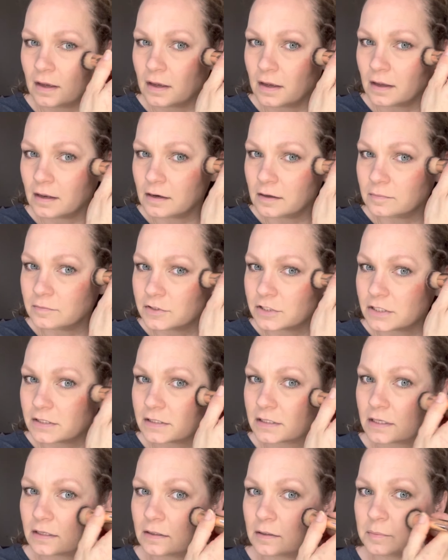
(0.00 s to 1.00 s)
and I'm just
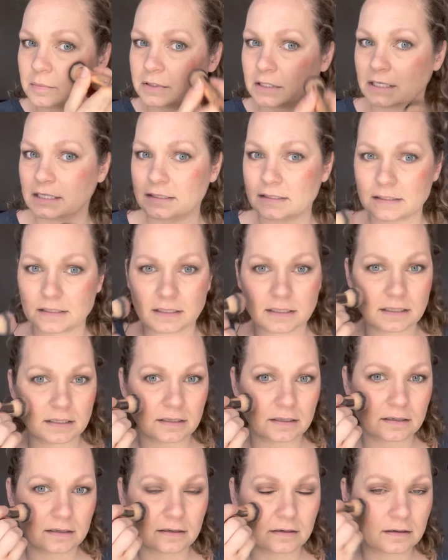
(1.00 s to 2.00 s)
gonna place it
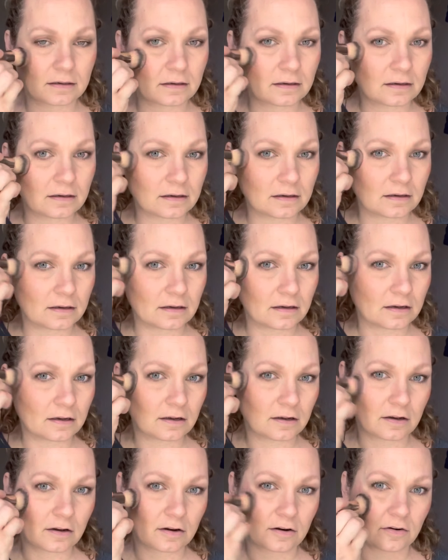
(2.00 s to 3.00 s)

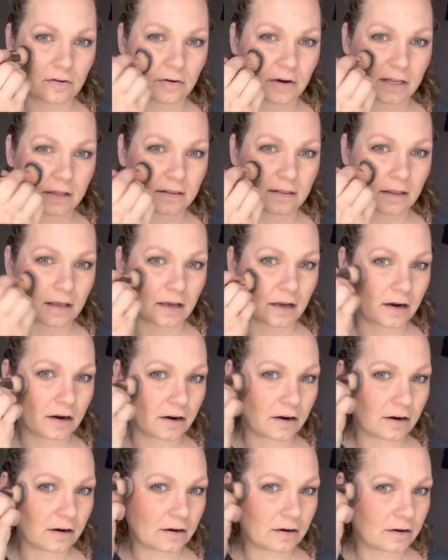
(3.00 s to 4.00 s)
right
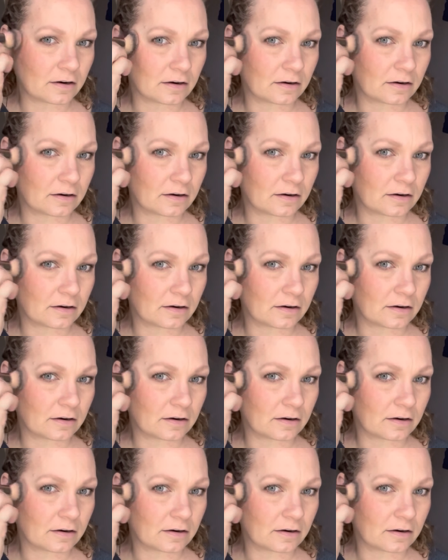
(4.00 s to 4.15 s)
there.